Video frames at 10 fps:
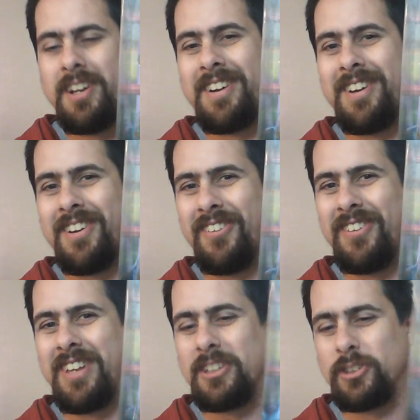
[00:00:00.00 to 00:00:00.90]
Target
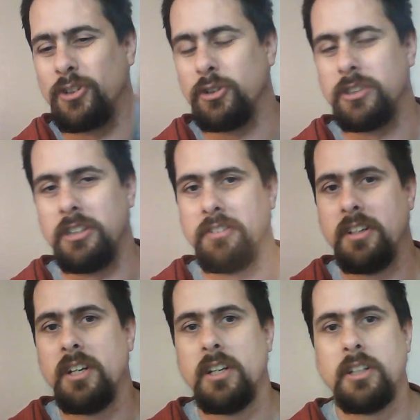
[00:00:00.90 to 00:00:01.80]
only exclusive.
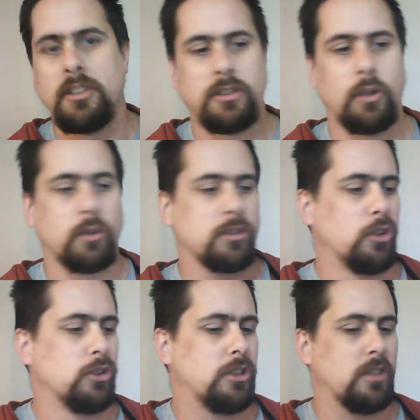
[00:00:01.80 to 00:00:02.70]
So
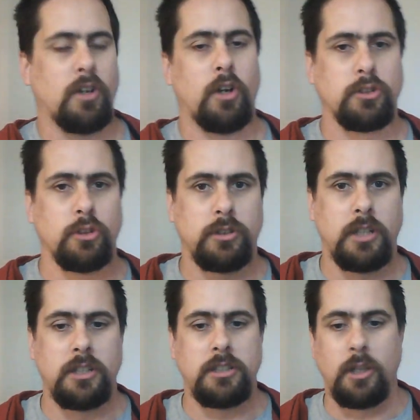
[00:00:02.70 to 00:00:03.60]
exclusives also
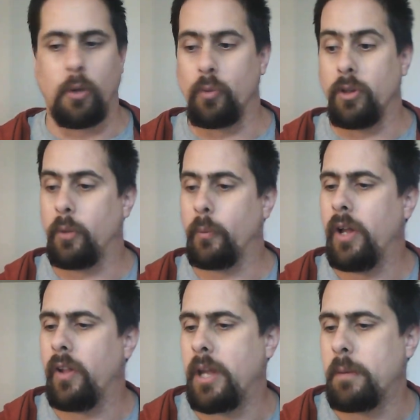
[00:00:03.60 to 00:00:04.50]
tend to sell really
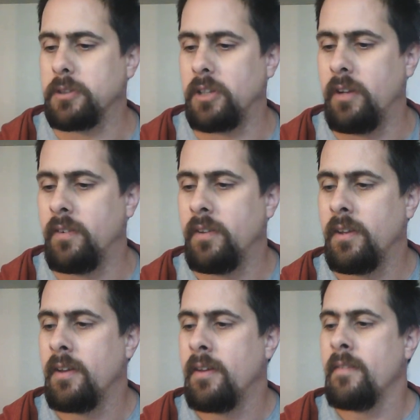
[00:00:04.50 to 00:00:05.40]
well on Amazon.
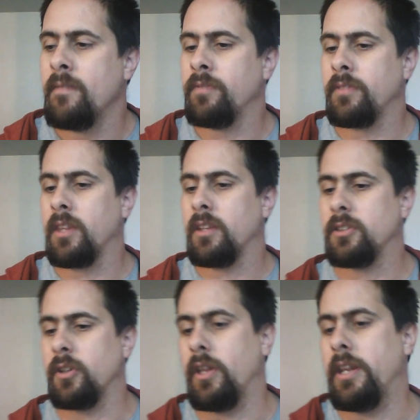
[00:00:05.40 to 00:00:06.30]

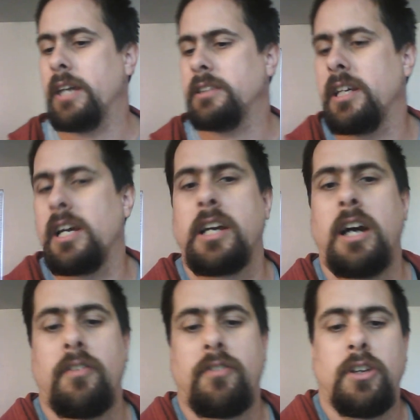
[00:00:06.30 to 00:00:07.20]
So the next thing I
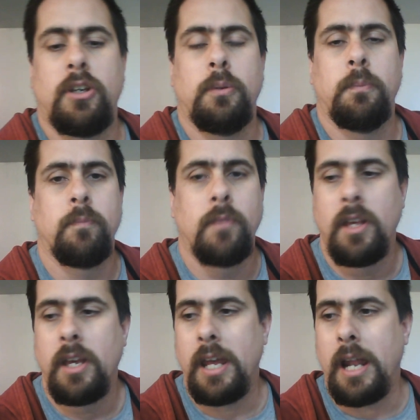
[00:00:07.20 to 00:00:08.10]
got for you,
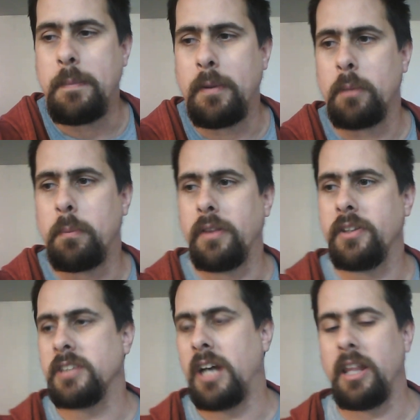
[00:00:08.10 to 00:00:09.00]
and I know you bought
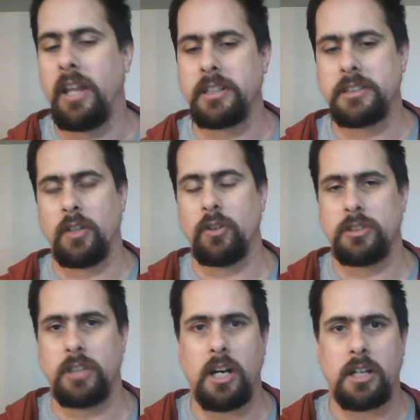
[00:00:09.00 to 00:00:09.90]
this. I like selling
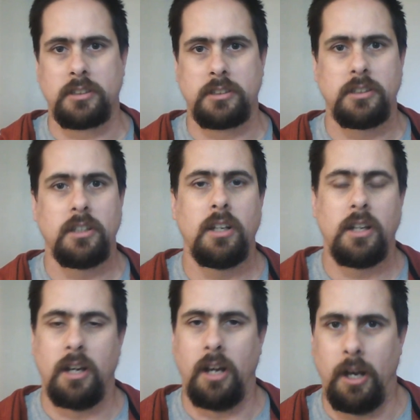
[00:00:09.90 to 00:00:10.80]
socks.
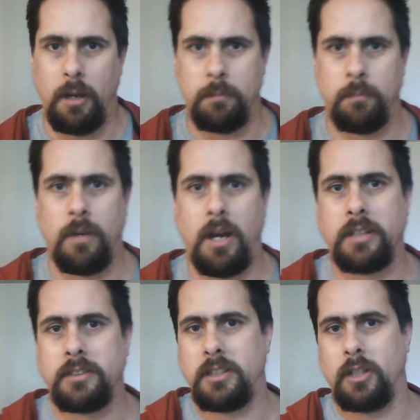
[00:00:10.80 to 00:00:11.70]
Um,
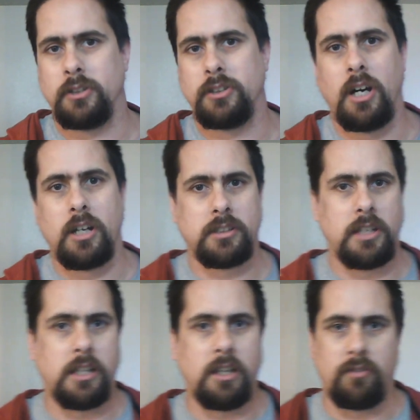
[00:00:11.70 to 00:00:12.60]
I sell socks
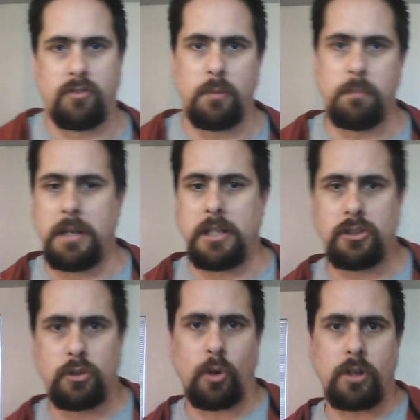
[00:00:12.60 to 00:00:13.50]
I get from many
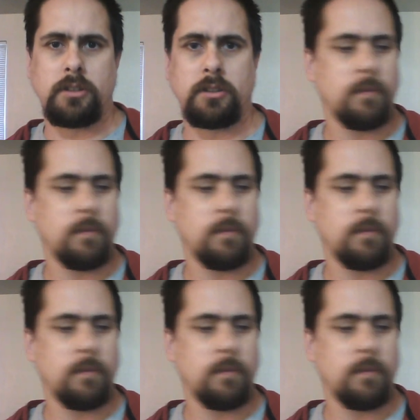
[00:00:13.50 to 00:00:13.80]
stores.